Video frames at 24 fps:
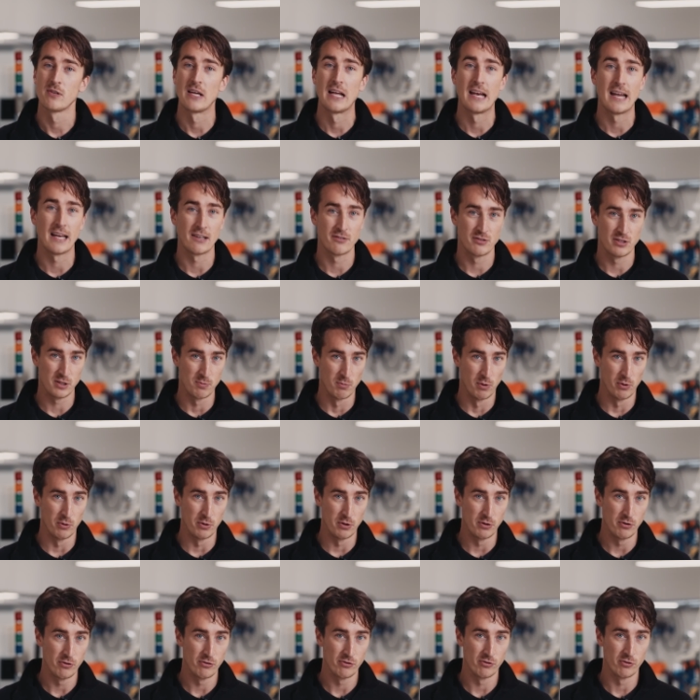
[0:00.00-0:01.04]
electric
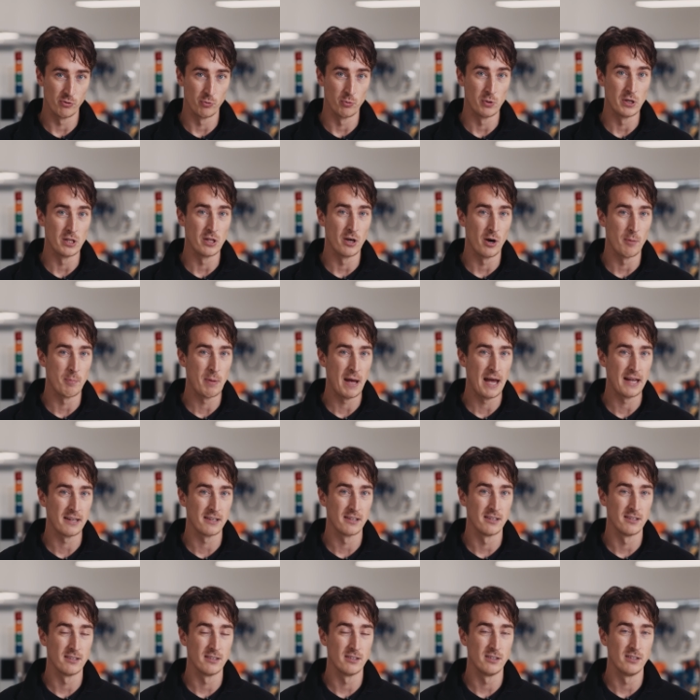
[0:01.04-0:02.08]
motors with our
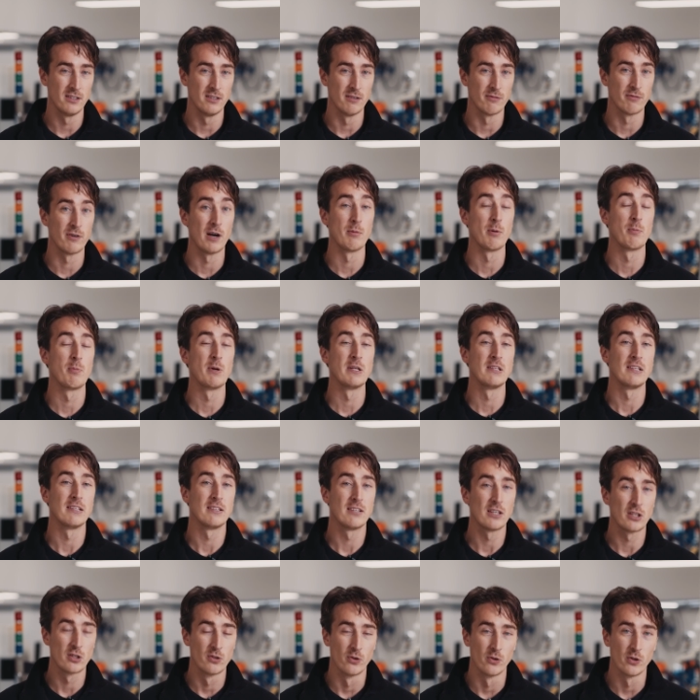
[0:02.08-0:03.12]
patented fiber printing
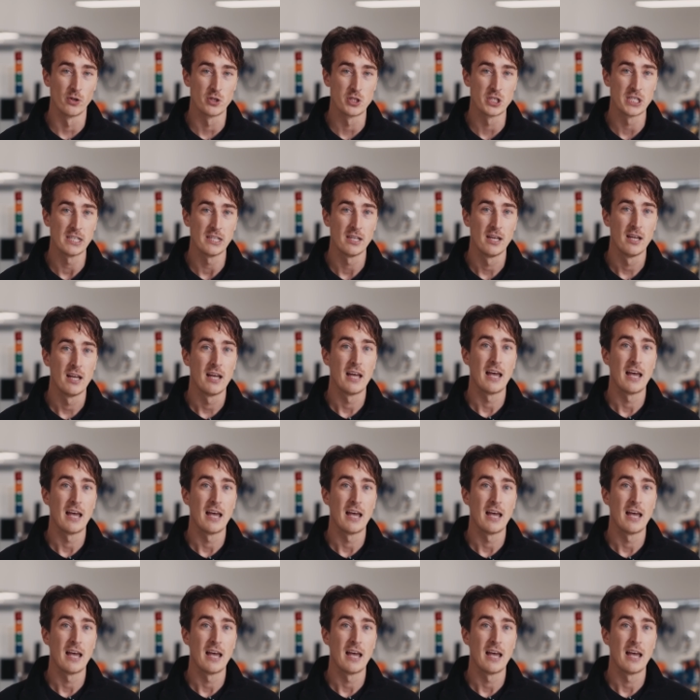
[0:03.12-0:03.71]
technology,